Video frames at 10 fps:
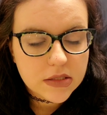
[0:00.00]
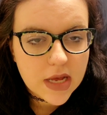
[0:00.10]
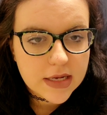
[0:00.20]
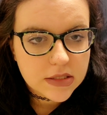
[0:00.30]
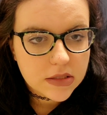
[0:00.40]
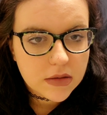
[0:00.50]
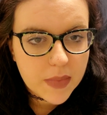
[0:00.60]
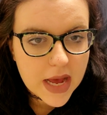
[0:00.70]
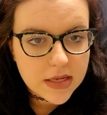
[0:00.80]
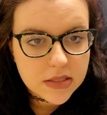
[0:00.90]
as the
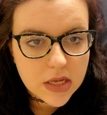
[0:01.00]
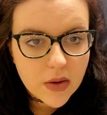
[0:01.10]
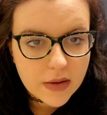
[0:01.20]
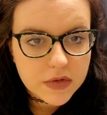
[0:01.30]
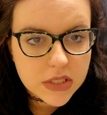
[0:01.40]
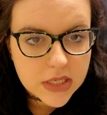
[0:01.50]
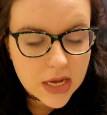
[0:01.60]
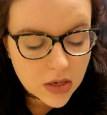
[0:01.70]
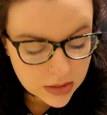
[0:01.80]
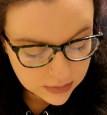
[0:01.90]
paths that you have to stay
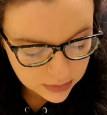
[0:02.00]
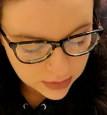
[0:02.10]
on.